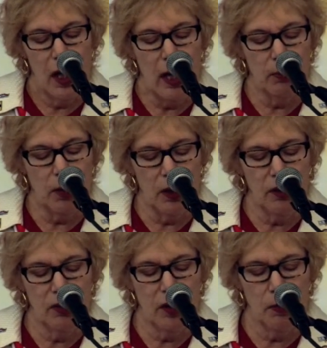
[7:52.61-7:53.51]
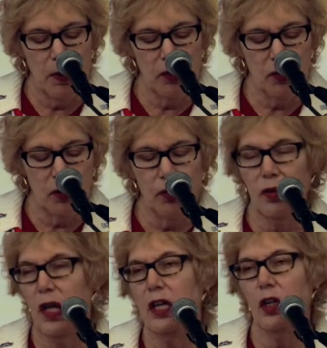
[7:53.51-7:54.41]
on ballistic missiles.
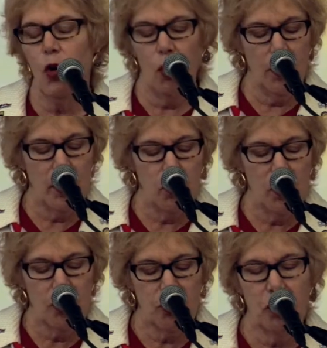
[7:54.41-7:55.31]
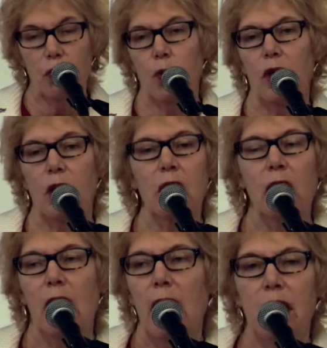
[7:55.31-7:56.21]
They can already reach Israel,
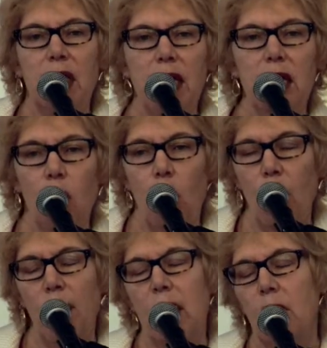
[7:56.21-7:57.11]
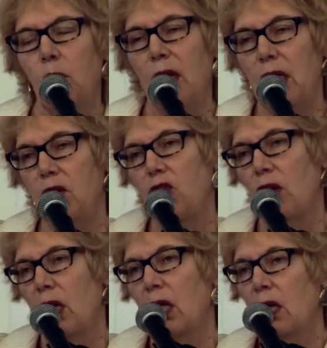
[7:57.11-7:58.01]
and they can already reach
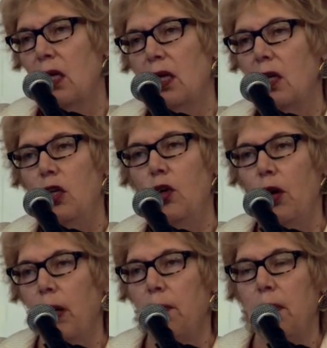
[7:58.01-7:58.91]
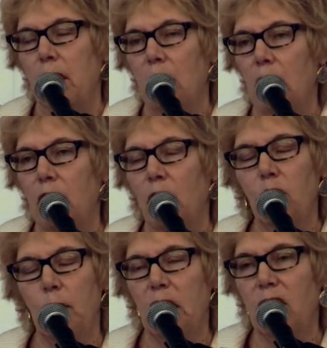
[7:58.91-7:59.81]
Europe.
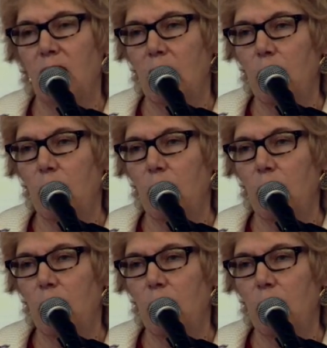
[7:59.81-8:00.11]
Those ballistic